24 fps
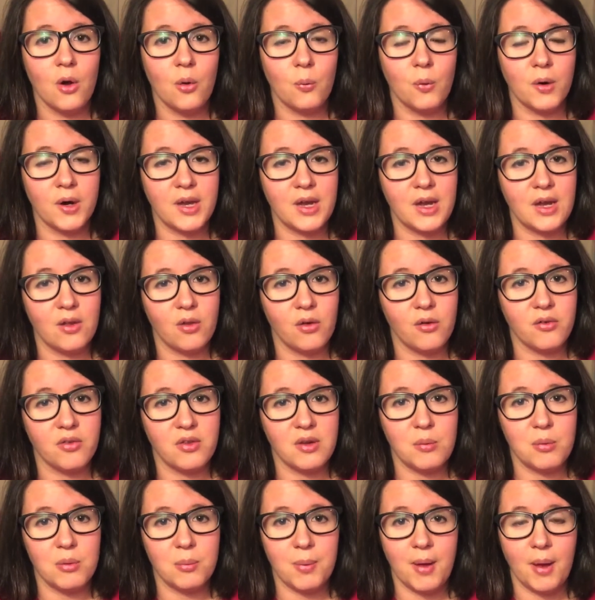working
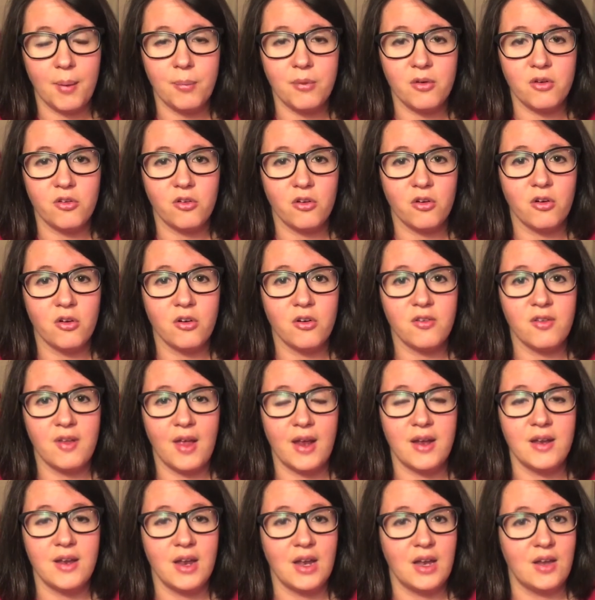closely with publishers
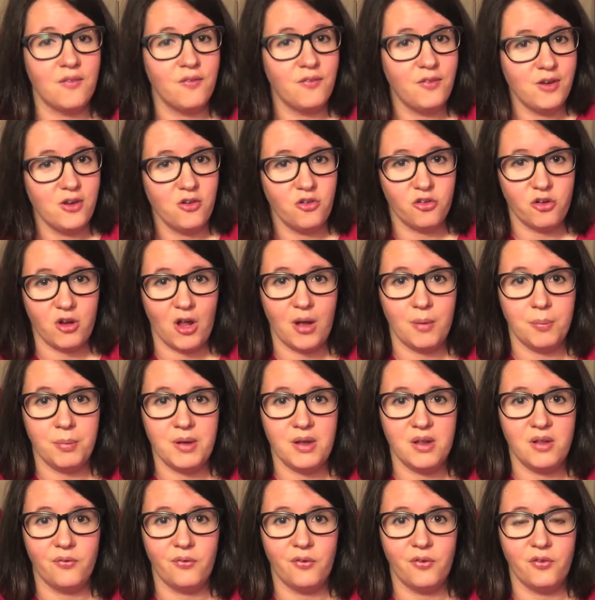and getting finished
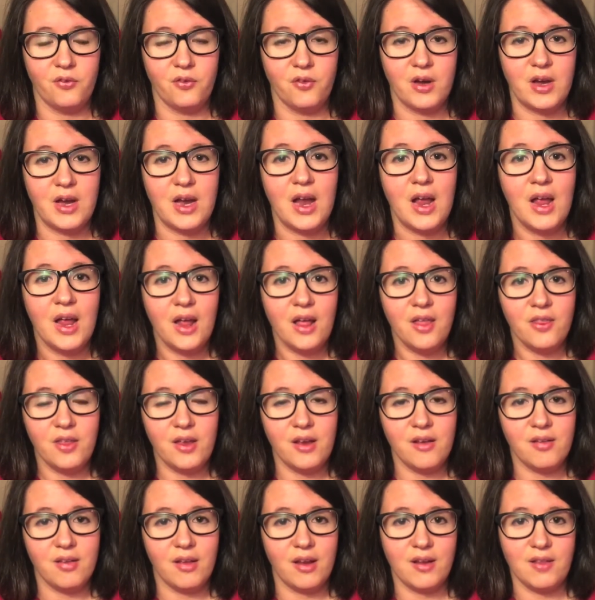copies for free,
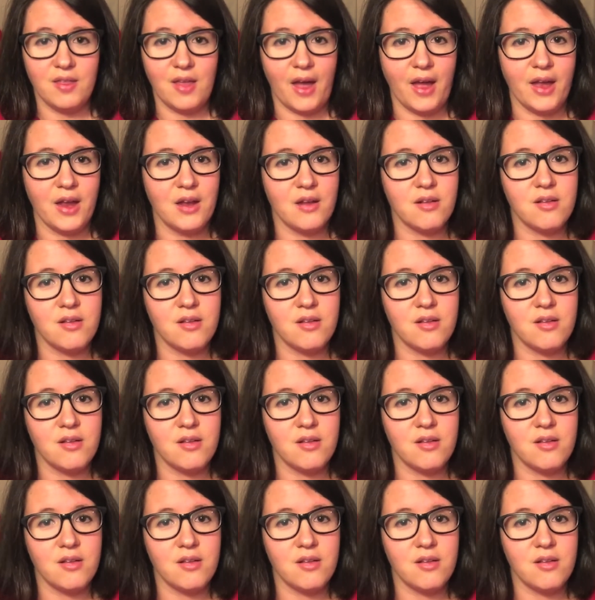things like that.